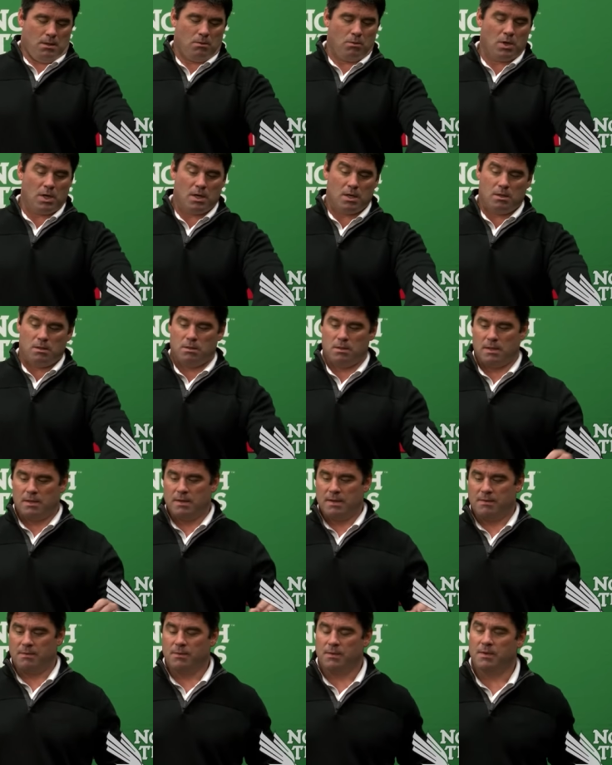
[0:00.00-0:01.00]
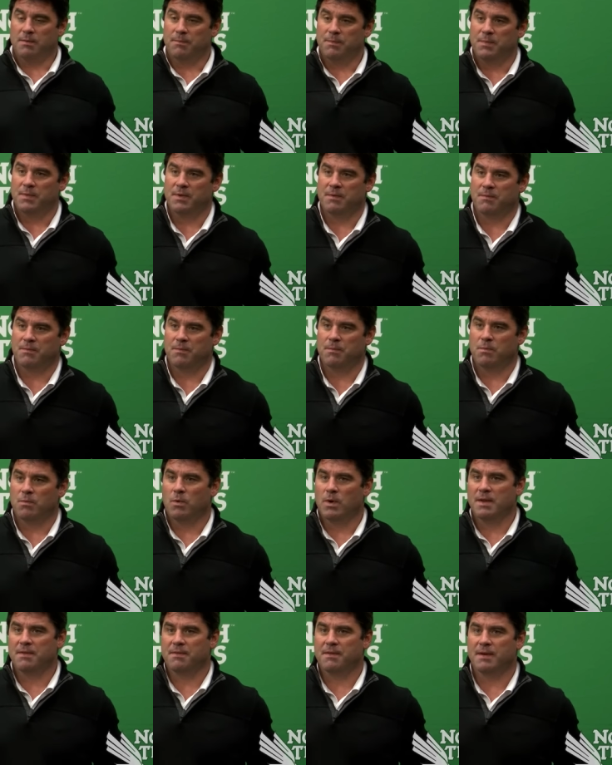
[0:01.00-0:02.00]
Well, uh, the the
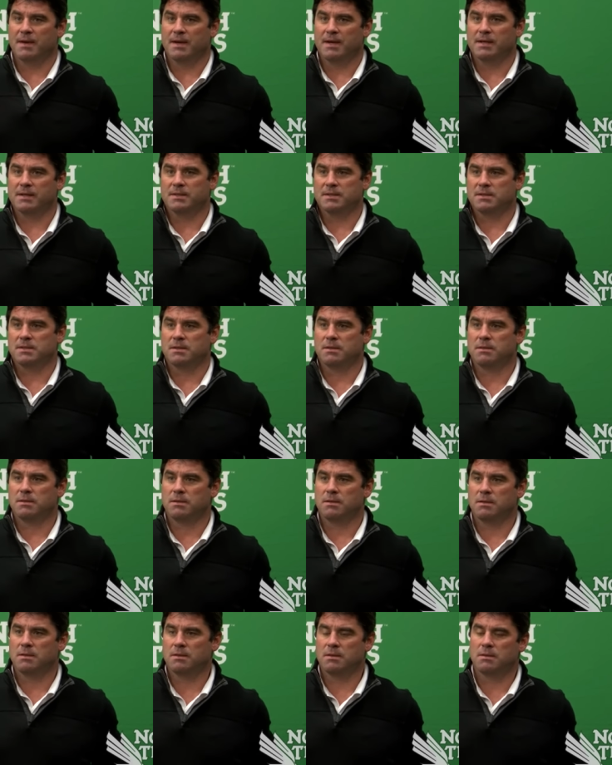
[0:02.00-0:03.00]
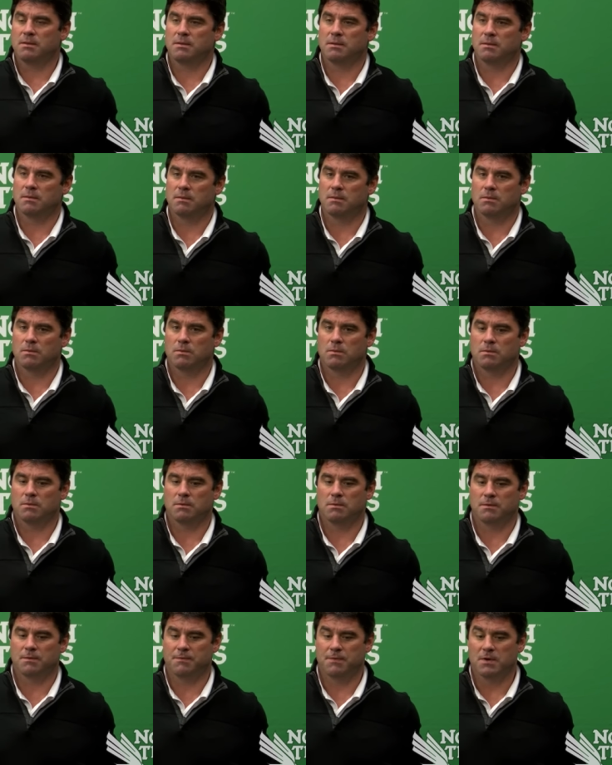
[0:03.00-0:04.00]
one thing is,
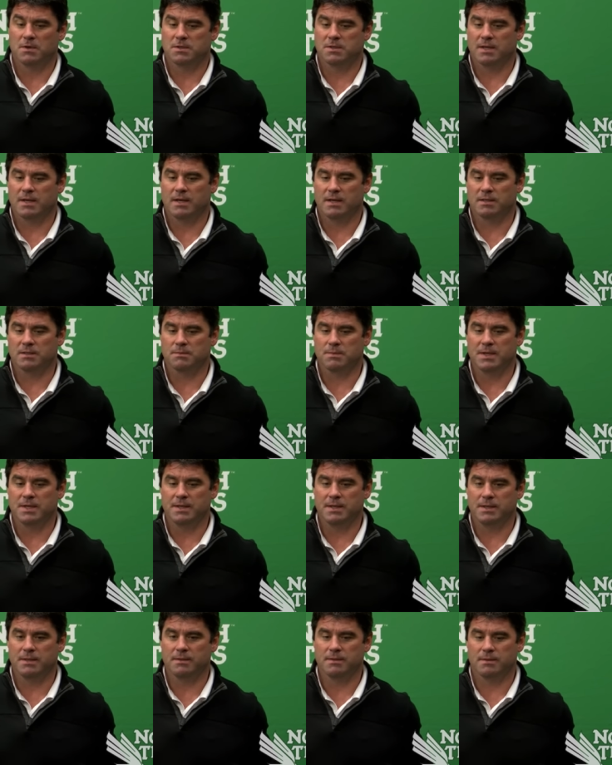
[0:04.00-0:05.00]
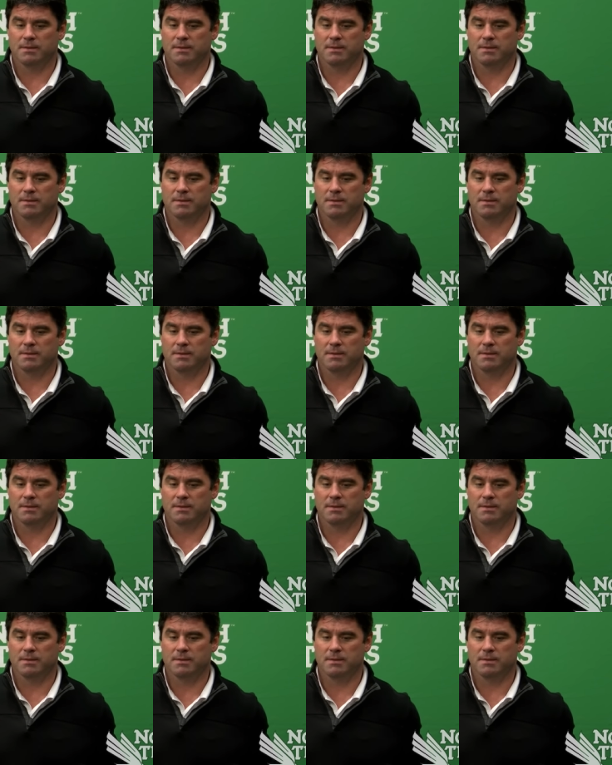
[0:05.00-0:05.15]
the first thing is me